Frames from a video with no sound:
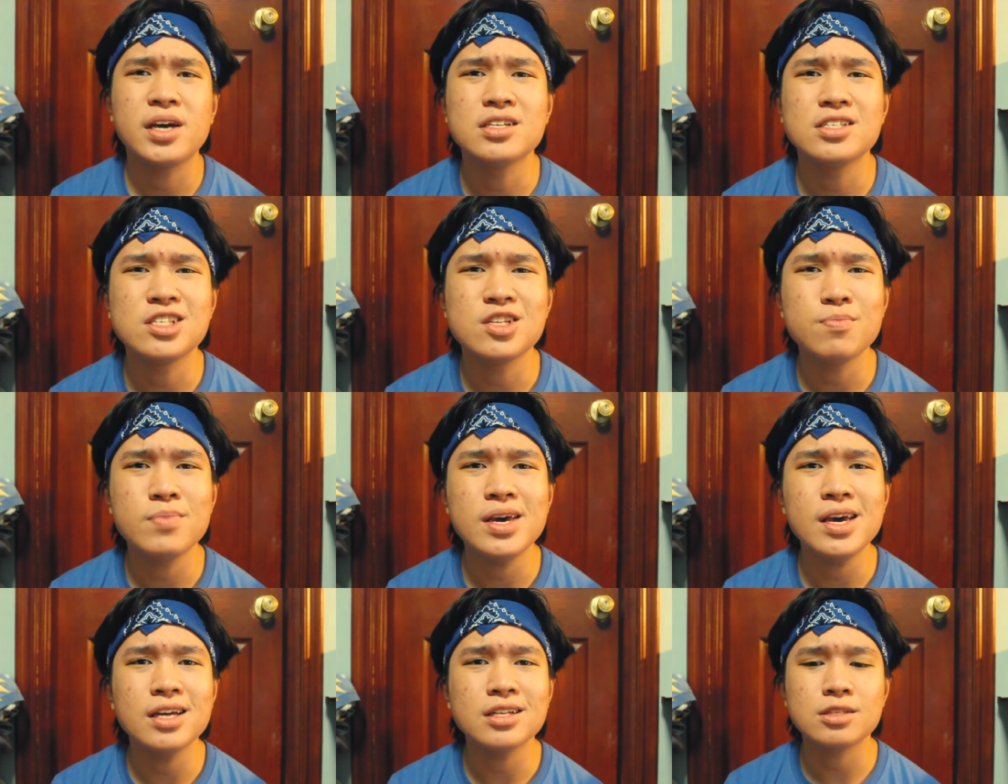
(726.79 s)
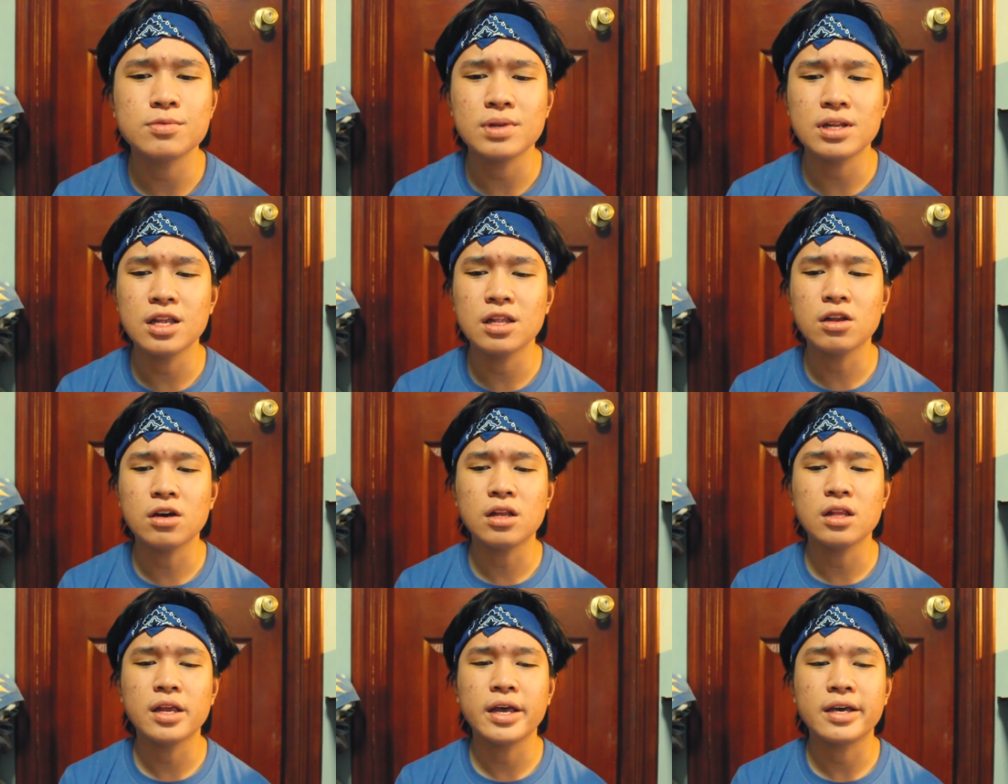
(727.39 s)
Because to me, it's really
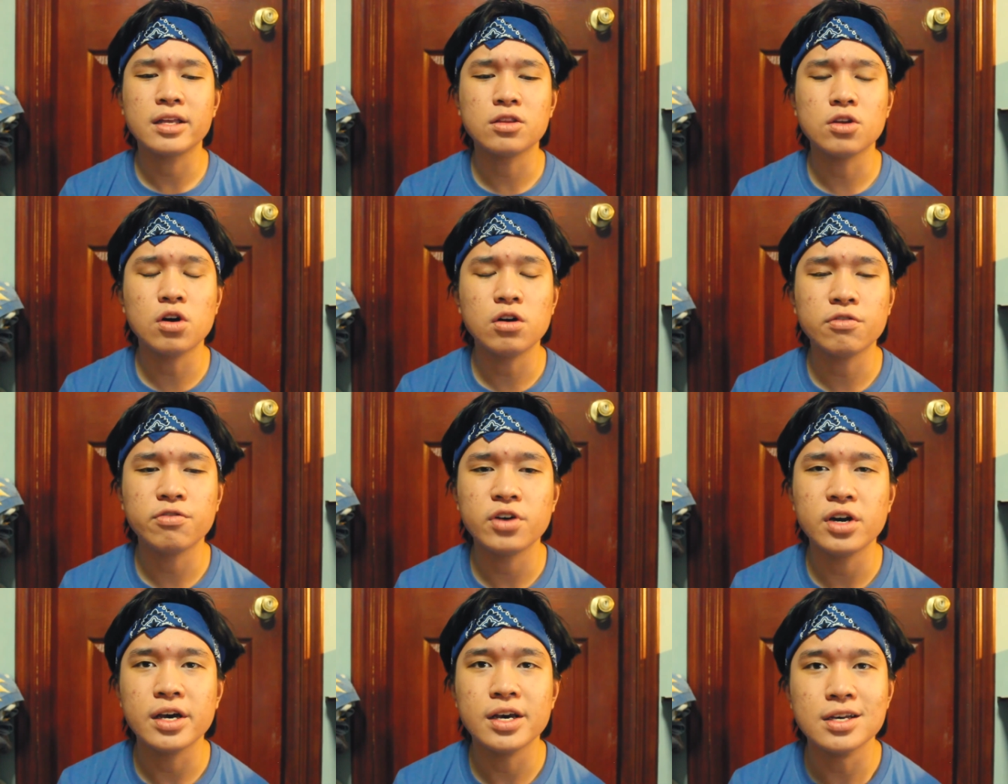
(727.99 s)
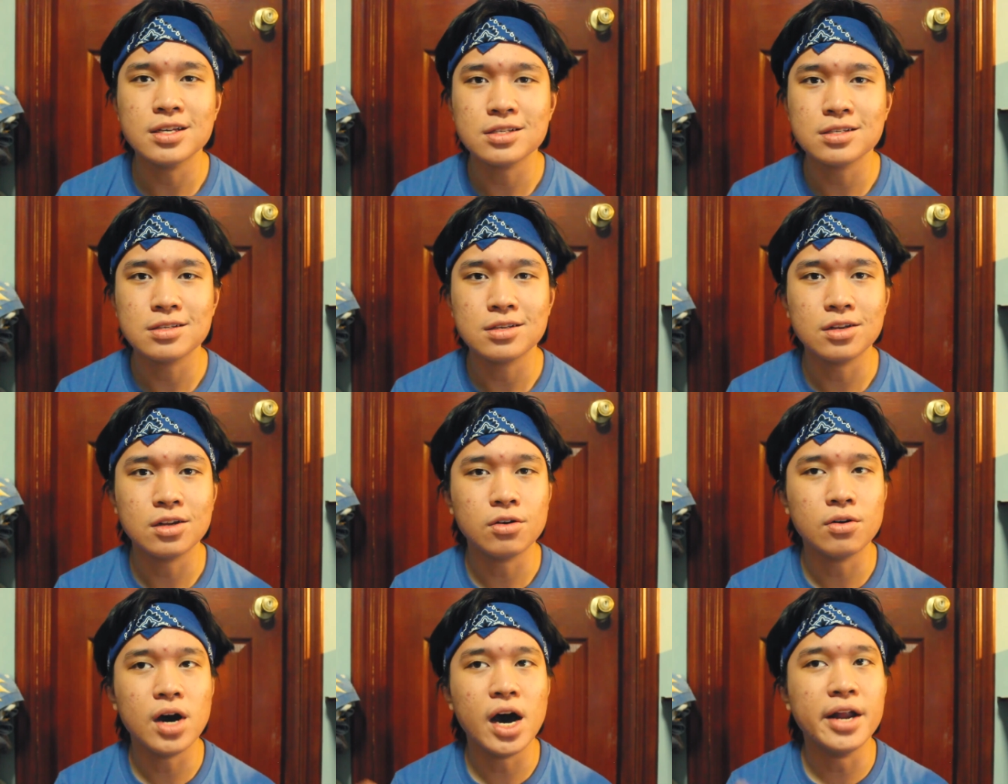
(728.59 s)
looking like Tongfa is,
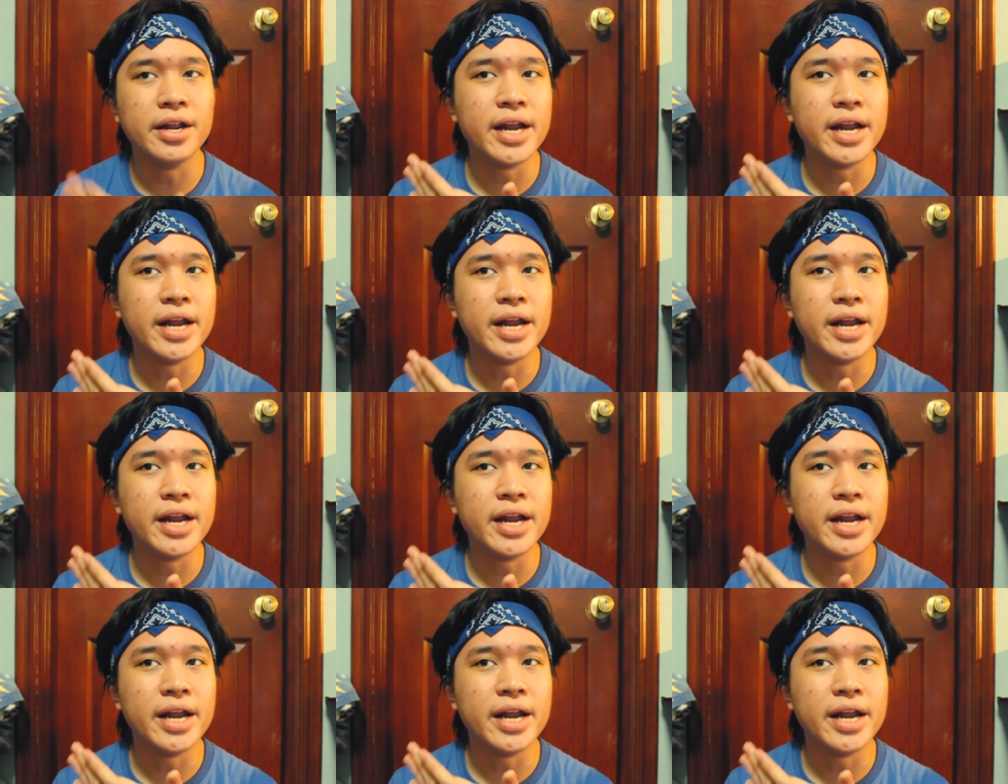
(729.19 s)
you know,